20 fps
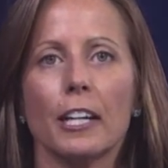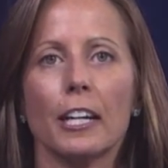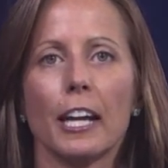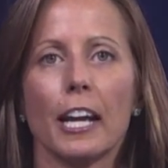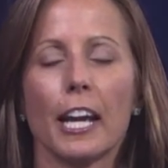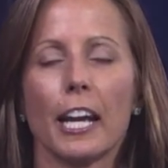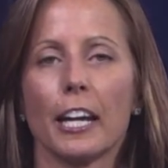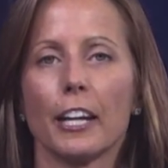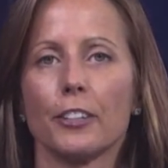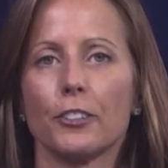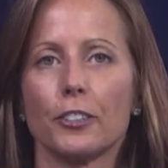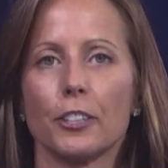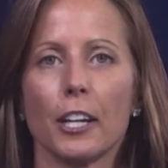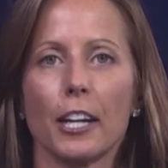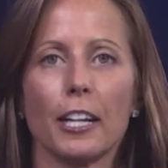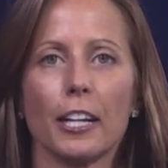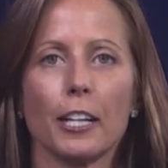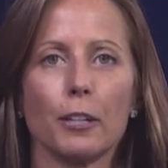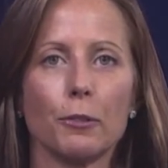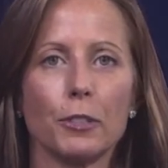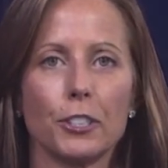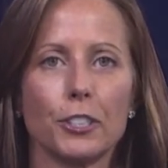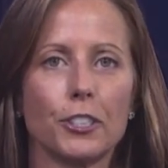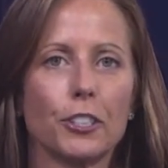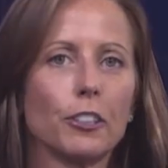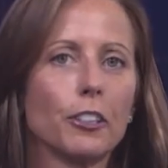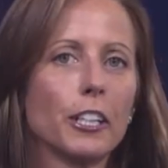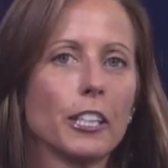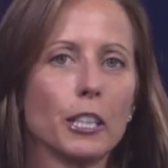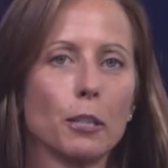And it was
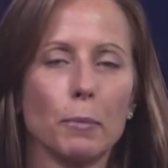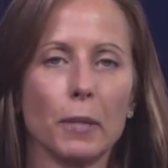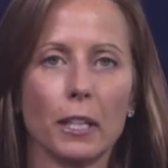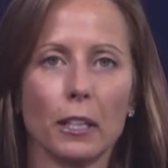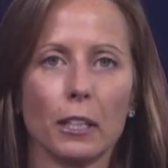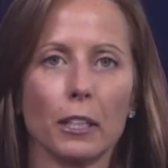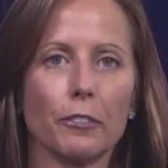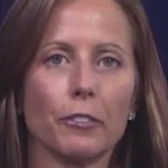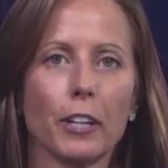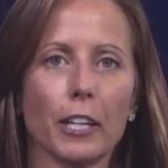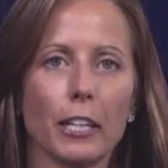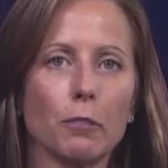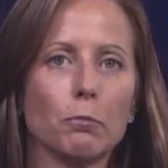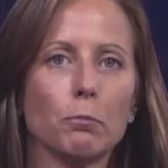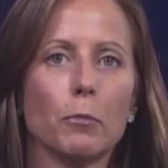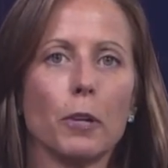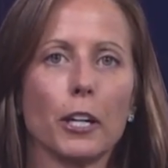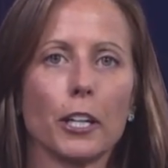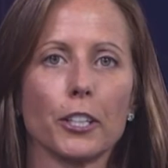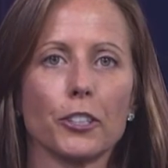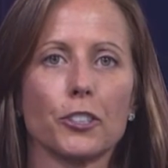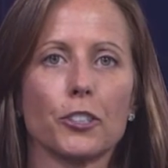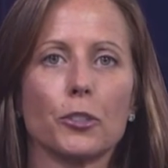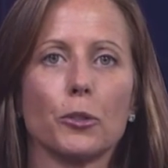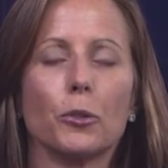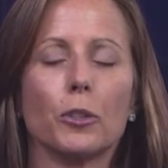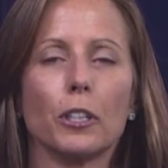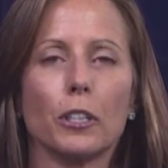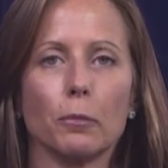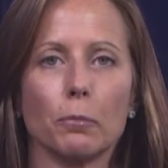during the middle of a market
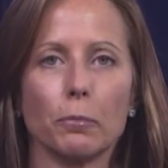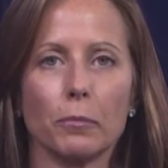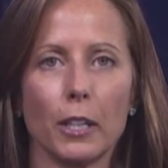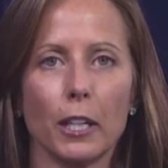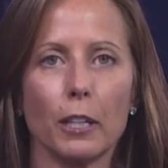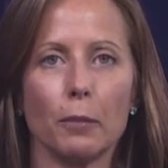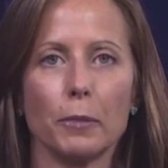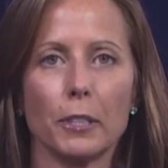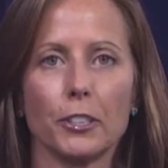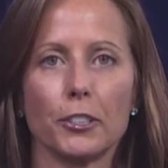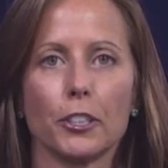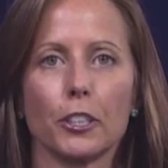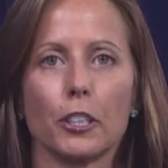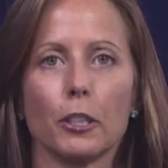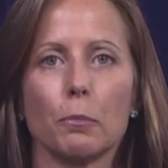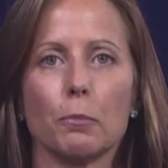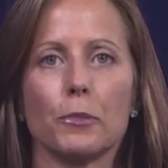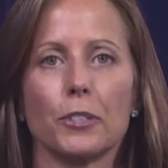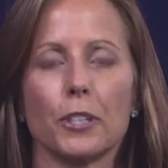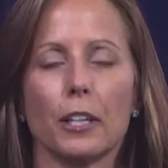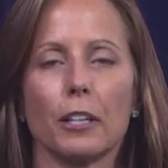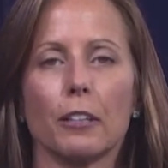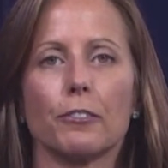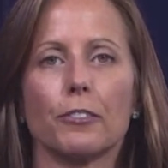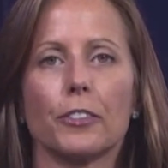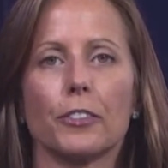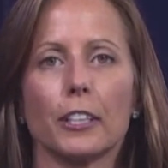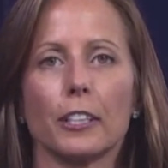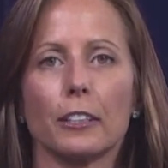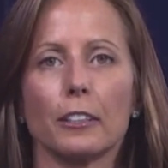storm in terms of
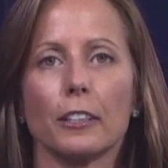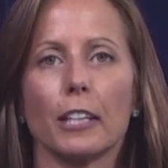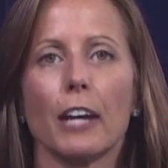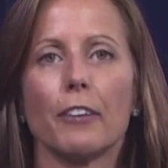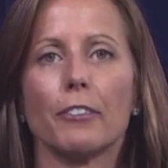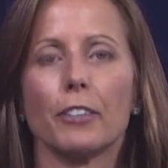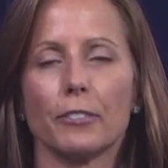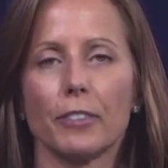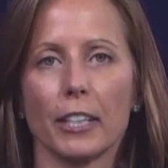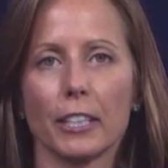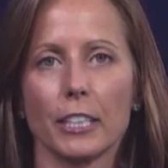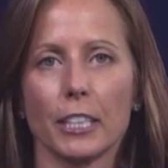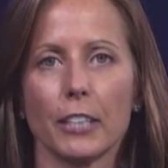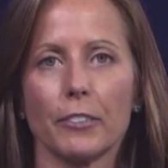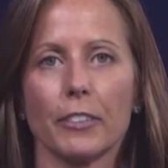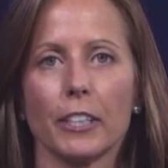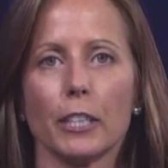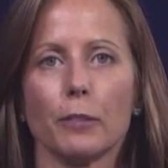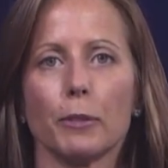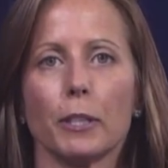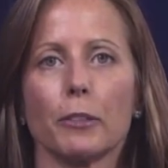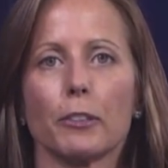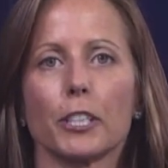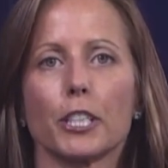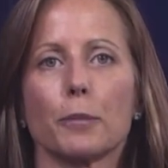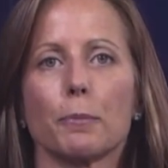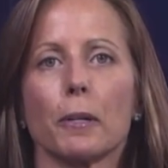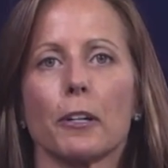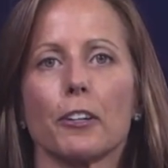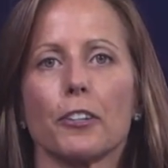the level of activity we were
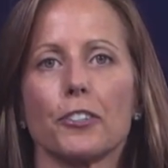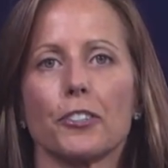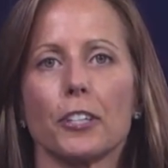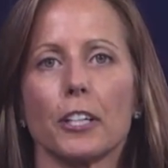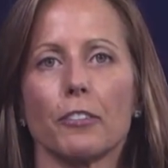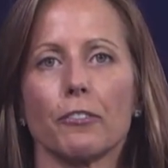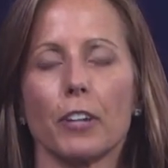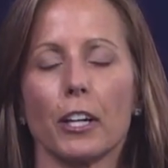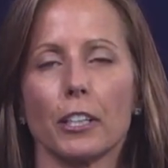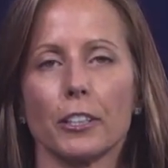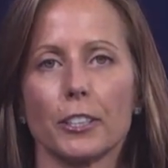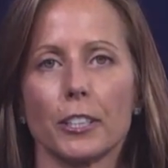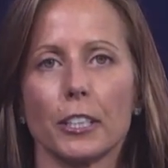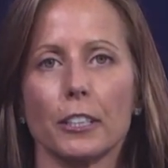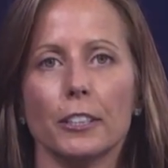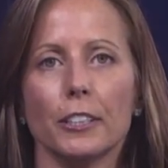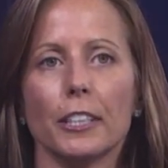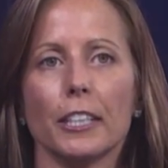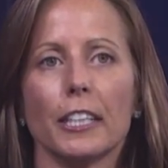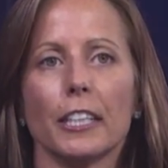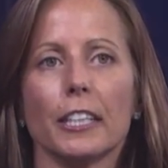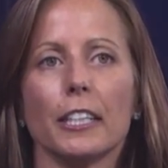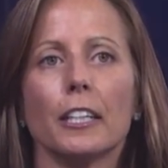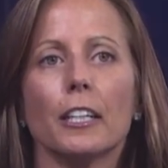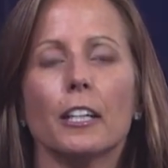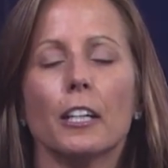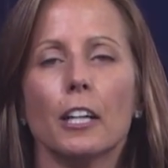experiencing, volatility,